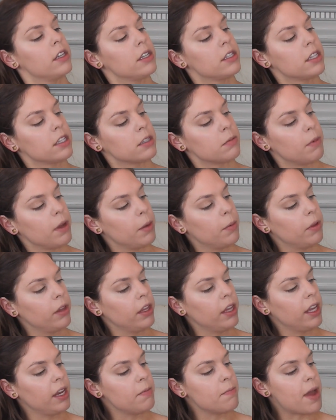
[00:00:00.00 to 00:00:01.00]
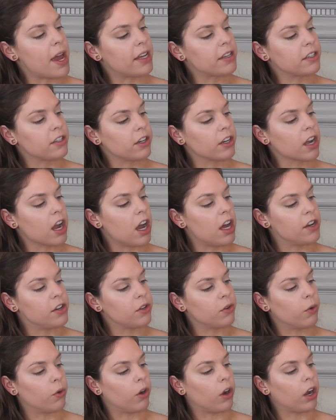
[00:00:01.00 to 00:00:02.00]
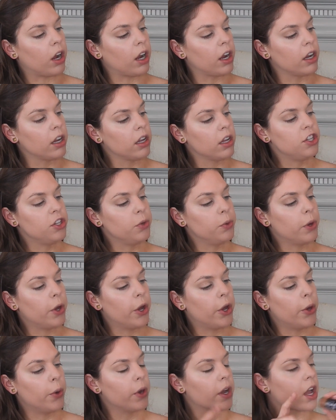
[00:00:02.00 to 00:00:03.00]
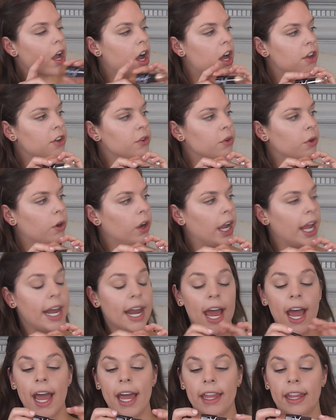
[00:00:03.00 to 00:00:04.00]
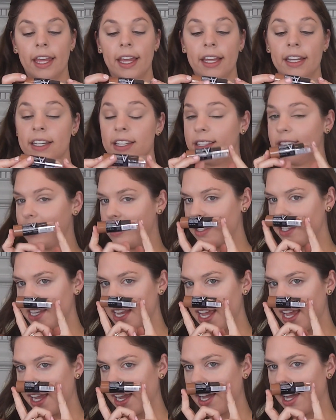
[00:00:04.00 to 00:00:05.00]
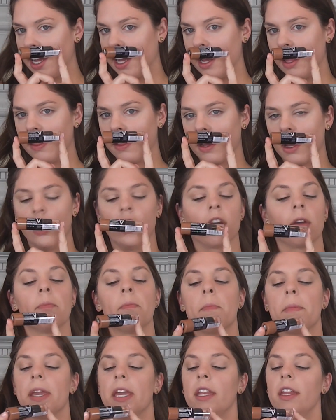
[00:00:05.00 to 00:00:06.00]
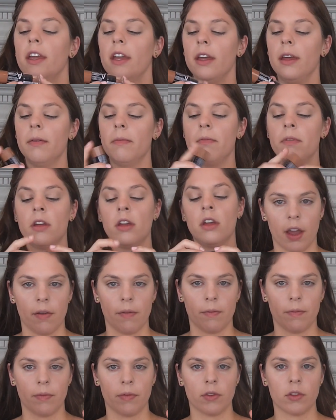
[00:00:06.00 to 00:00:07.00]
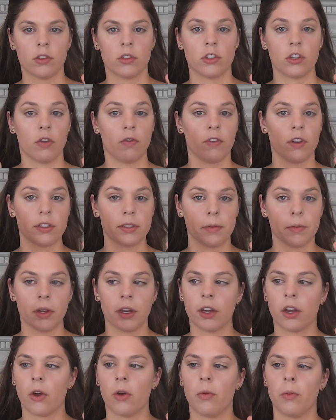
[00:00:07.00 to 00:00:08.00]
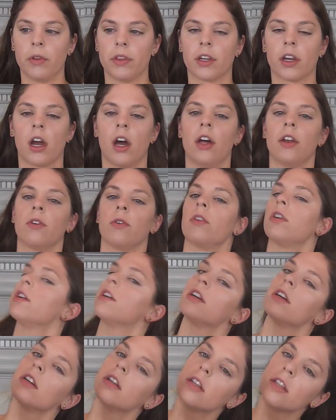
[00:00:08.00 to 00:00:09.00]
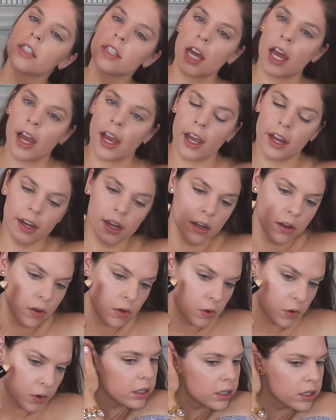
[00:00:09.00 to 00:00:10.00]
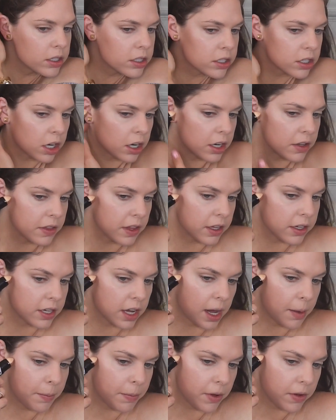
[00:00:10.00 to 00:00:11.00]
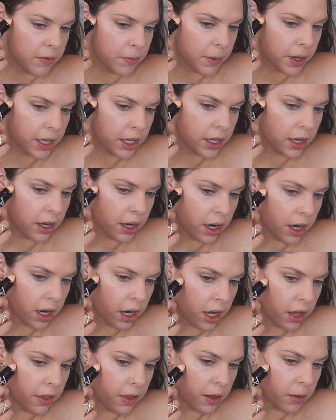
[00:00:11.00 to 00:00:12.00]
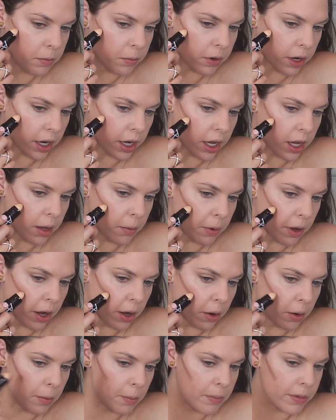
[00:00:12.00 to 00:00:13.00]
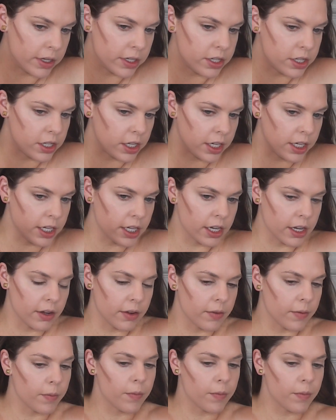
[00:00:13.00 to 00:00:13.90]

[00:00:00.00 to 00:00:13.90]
is this Maybelline Master Contour Duo Contour and Highlight Stick. I got the color medium. So first I'm gonna go in with the contour side. Start at the top of my ear and then bring it about mid-cheek.